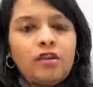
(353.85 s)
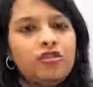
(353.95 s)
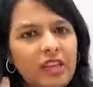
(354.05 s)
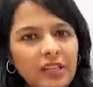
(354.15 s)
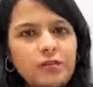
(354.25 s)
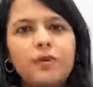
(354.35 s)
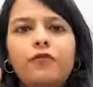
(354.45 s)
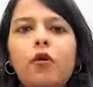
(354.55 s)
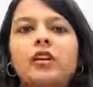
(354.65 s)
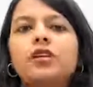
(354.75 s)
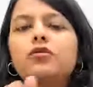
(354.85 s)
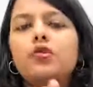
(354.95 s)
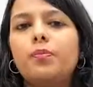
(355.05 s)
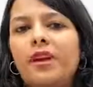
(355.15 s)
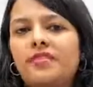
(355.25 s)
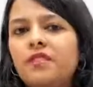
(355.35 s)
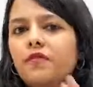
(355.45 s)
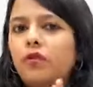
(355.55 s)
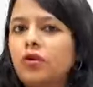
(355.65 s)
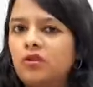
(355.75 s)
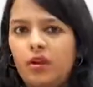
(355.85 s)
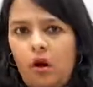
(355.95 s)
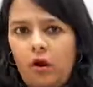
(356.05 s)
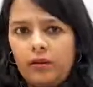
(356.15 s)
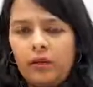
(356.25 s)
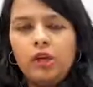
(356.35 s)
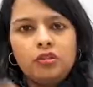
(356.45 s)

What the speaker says: just before he used to present food to the dog.